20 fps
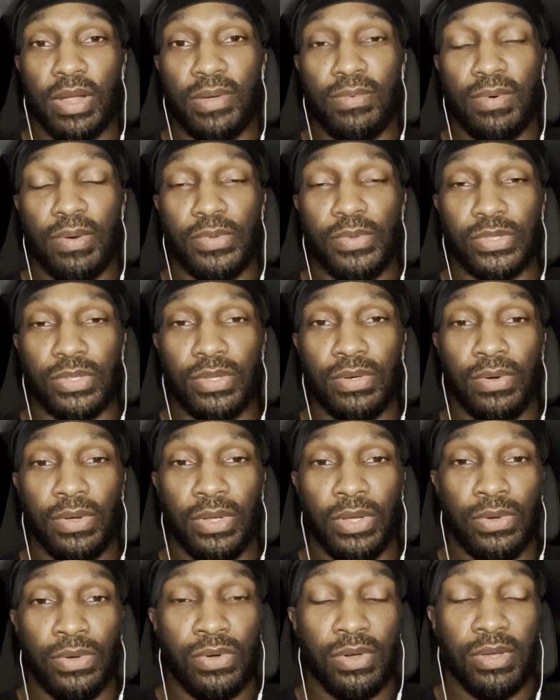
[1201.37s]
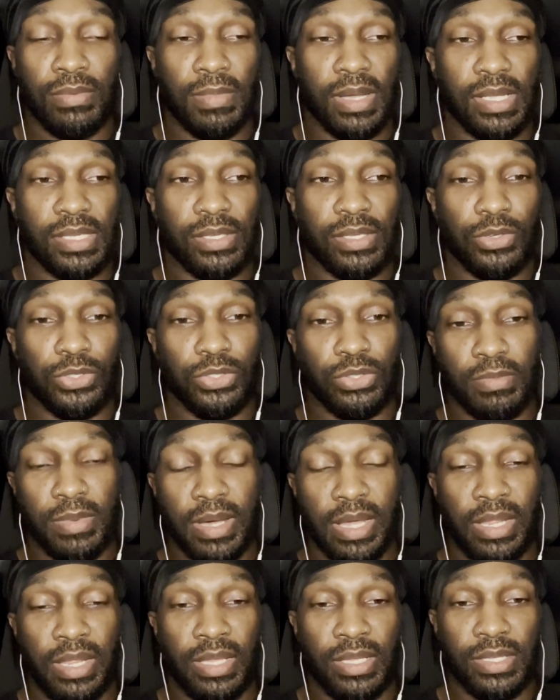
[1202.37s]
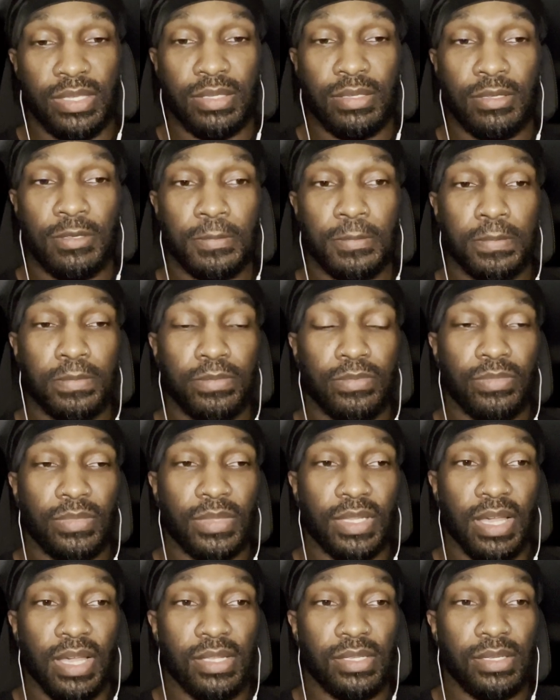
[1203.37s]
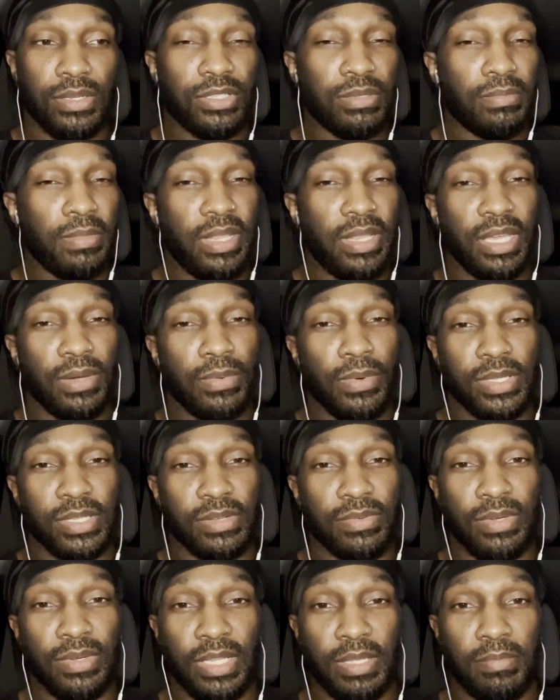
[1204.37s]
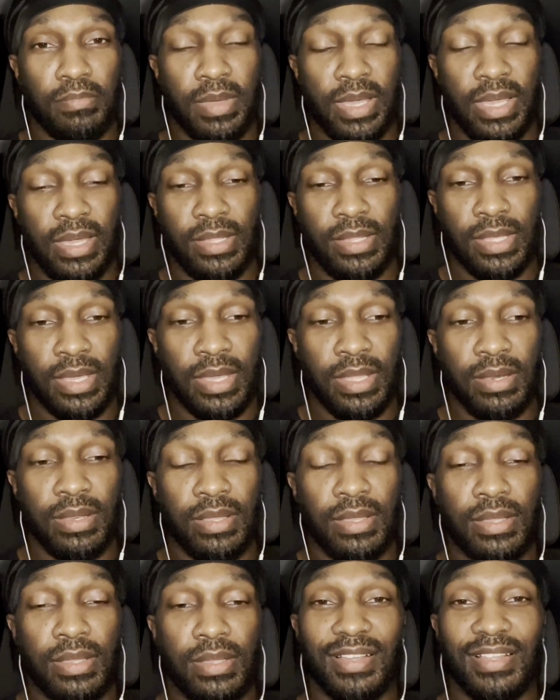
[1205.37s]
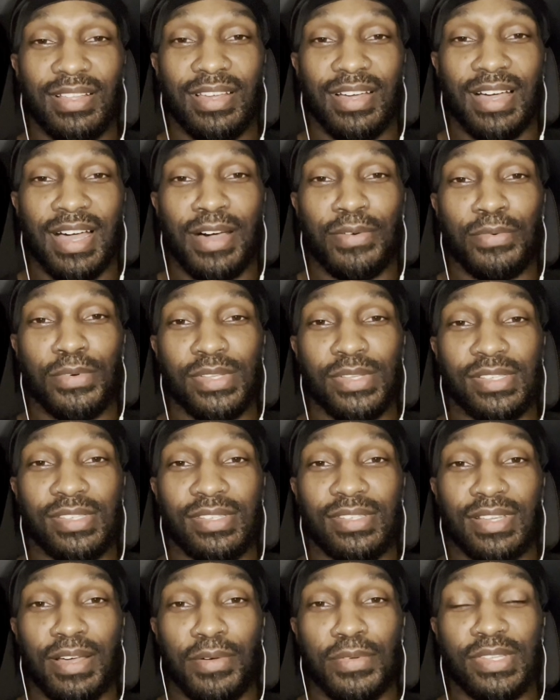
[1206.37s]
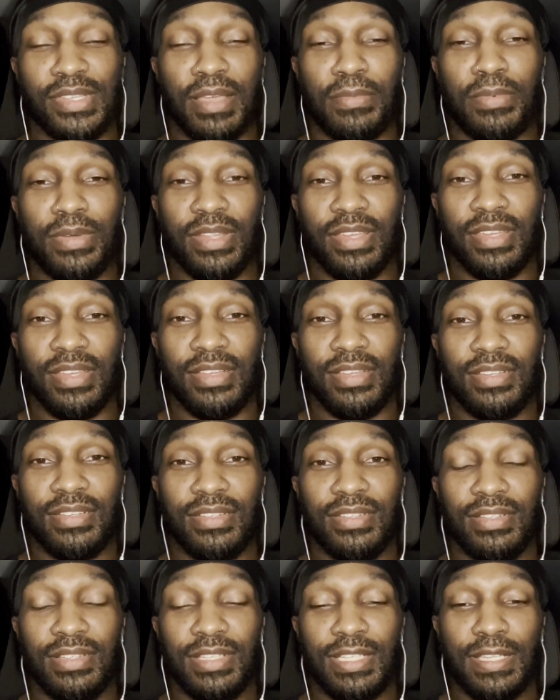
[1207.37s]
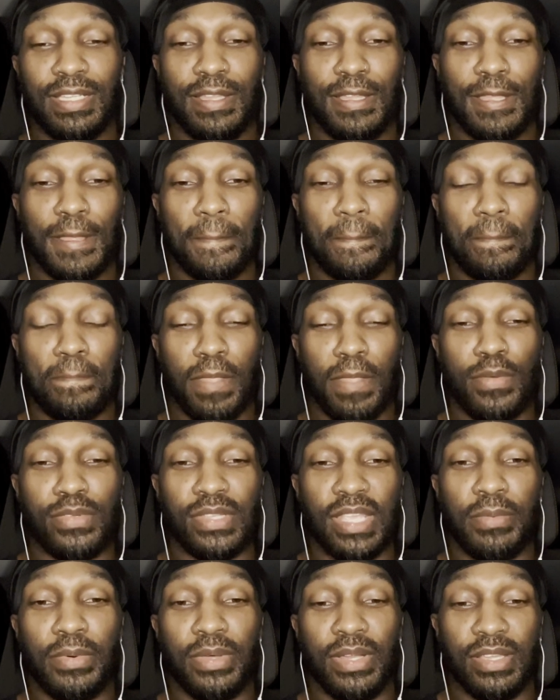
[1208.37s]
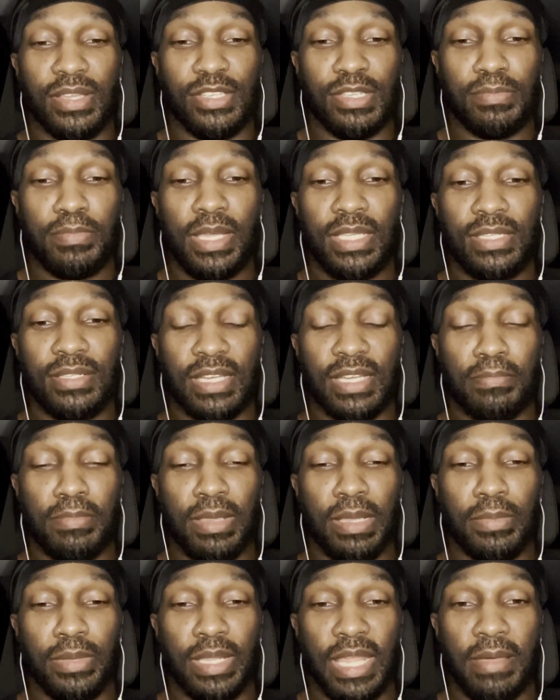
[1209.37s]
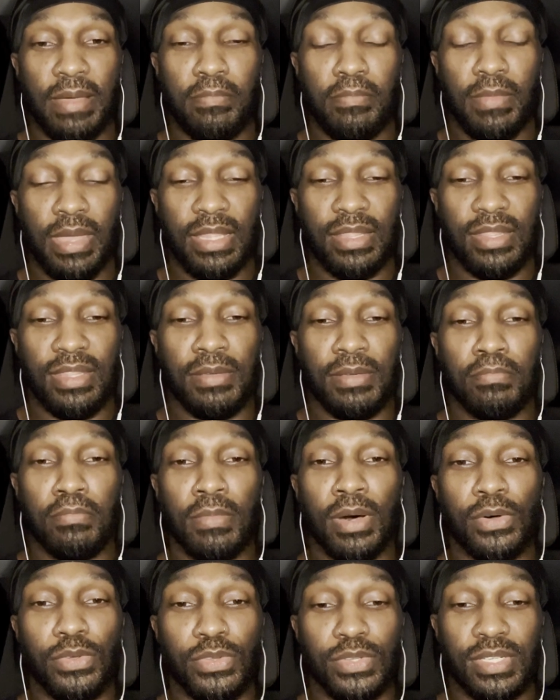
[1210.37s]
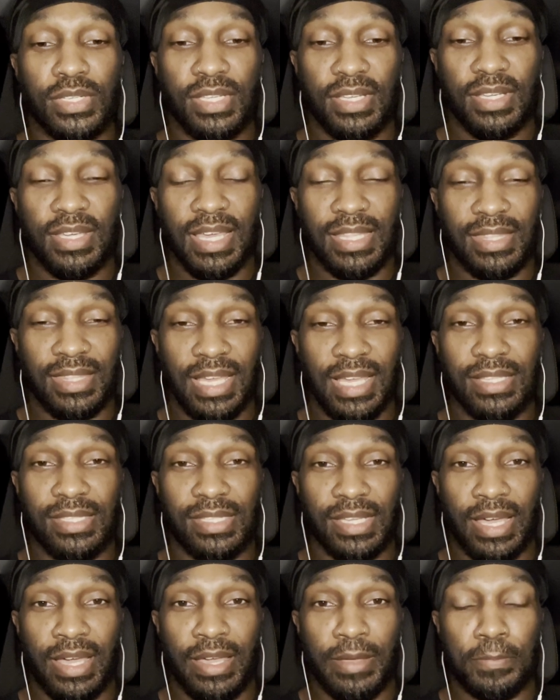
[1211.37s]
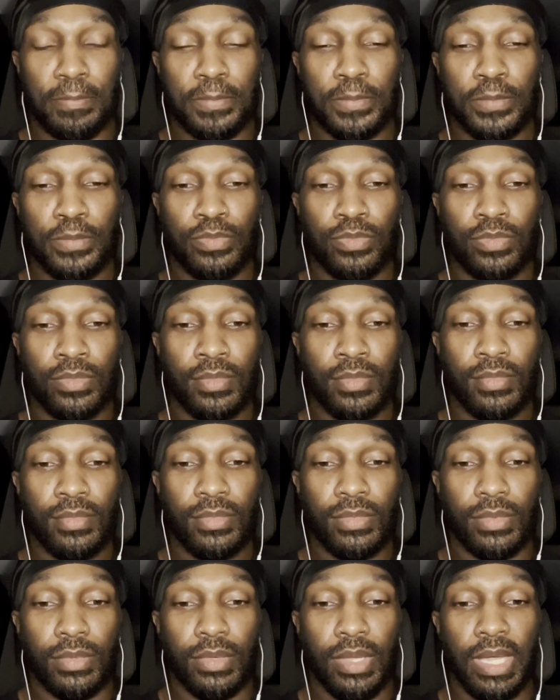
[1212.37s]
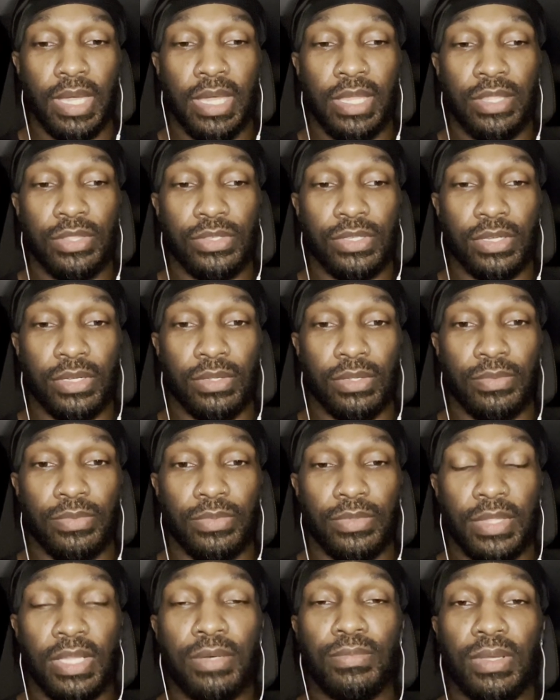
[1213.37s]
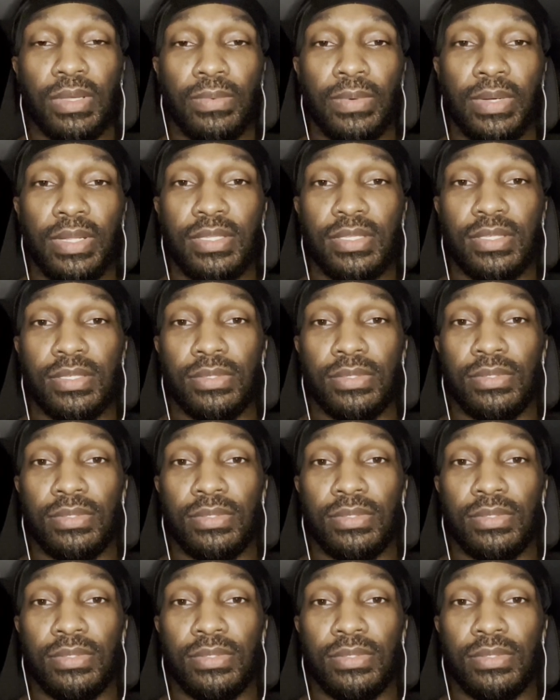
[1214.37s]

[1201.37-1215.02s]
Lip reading: of what was going on, my social buddies. Social media wasn't really big then. I was able to I was able to speak to the people that meant the most at that time. And so then we went into